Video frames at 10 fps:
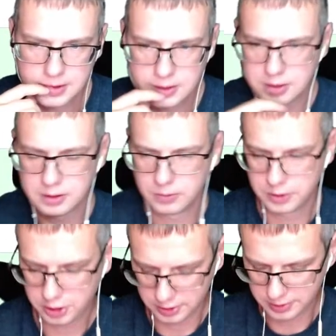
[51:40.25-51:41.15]

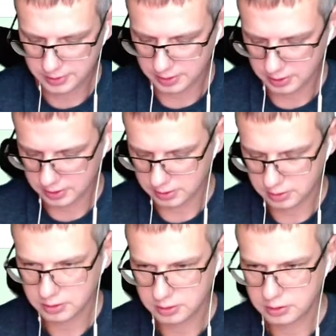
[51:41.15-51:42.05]
which is
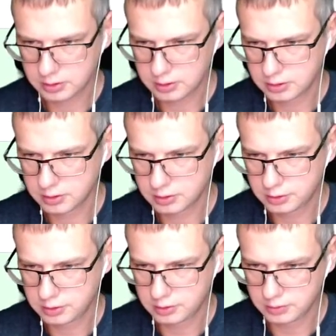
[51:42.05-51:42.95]

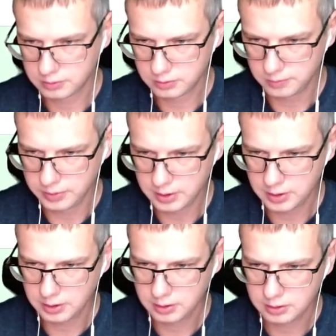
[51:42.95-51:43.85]
should
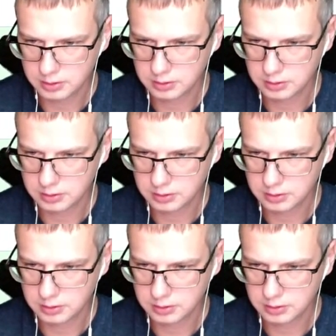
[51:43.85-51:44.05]
be,